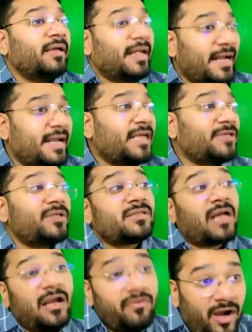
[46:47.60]
Ind AS, which is
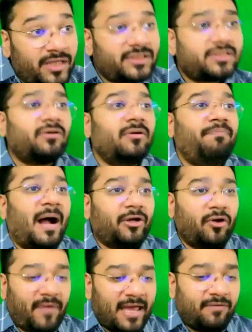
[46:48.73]
converged part
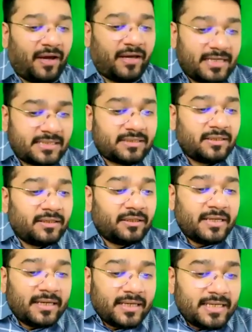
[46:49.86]
of IFRS,
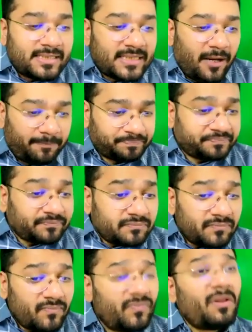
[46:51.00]
is a
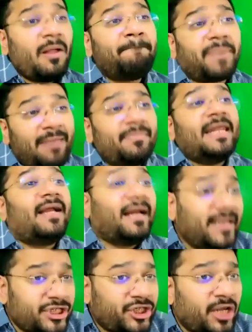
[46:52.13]
primary
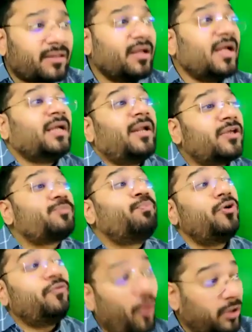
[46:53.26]
condition that was
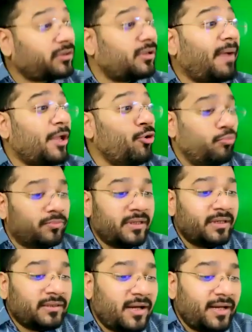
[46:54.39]
put forth by whom?
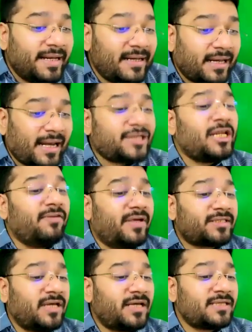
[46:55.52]
The international
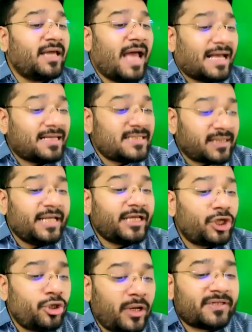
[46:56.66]
investors as a
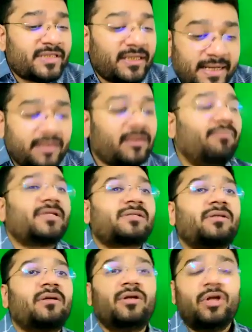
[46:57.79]
condition to invest in the Indian companies.
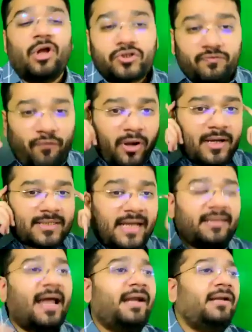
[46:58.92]
So foreigners
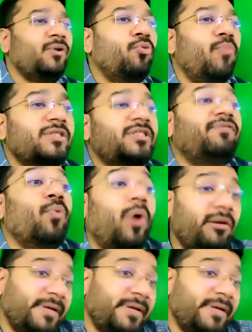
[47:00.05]
said that, look boss, if you want